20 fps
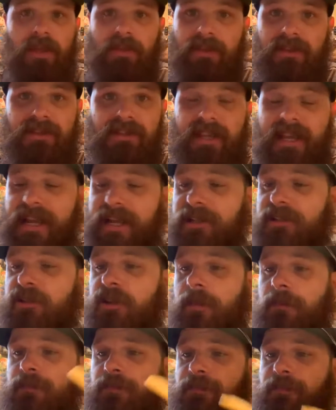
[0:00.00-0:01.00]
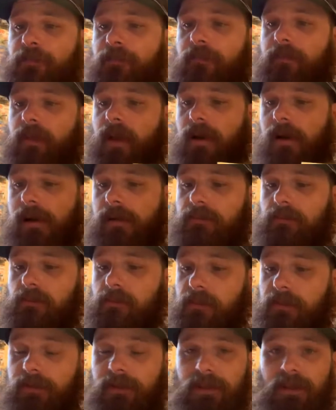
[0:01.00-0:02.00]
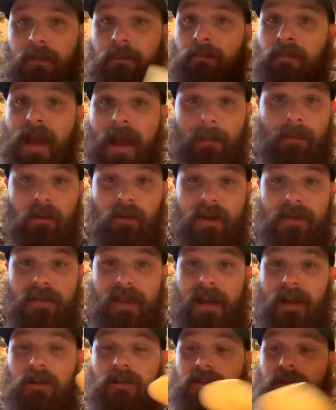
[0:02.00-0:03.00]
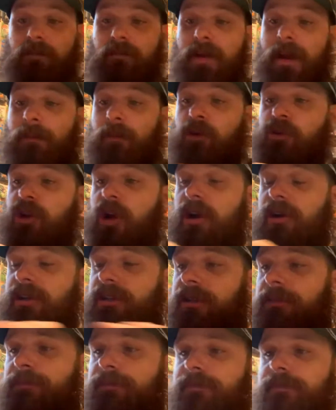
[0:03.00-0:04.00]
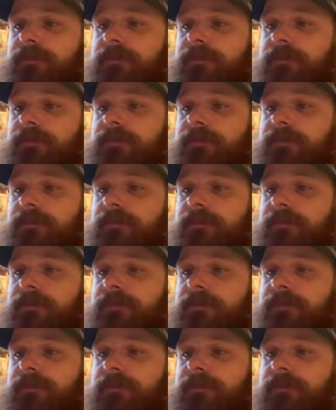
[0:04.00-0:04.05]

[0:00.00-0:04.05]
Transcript: the seeds, some pepper in there, some pepper chunks.